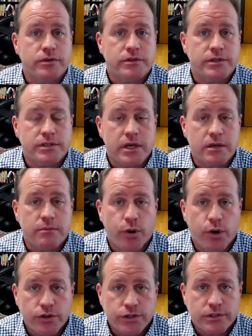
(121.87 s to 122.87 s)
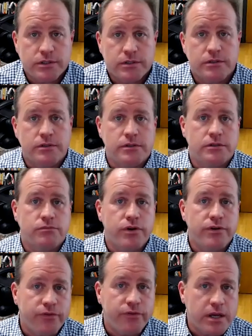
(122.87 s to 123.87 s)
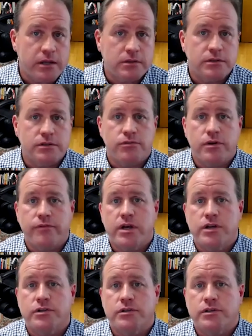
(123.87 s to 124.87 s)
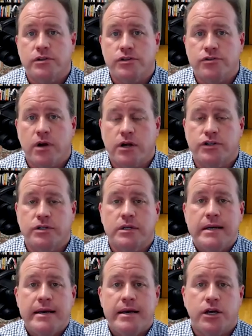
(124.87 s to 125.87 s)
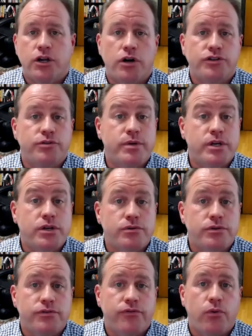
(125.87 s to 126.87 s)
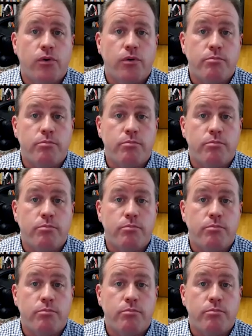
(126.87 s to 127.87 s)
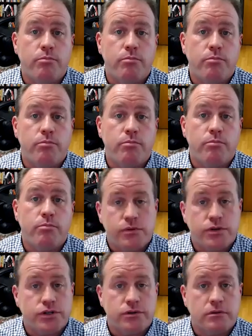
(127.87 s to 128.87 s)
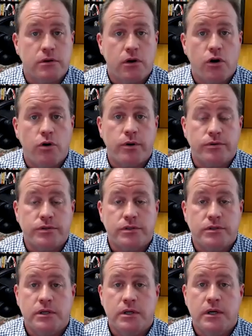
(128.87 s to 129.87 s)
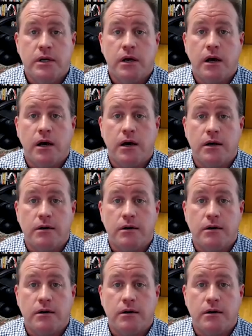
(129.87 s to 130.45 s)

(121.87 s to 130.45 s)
real estate purchases, refinances, renovations, construction, can also be used for business acquisition loans, which are almost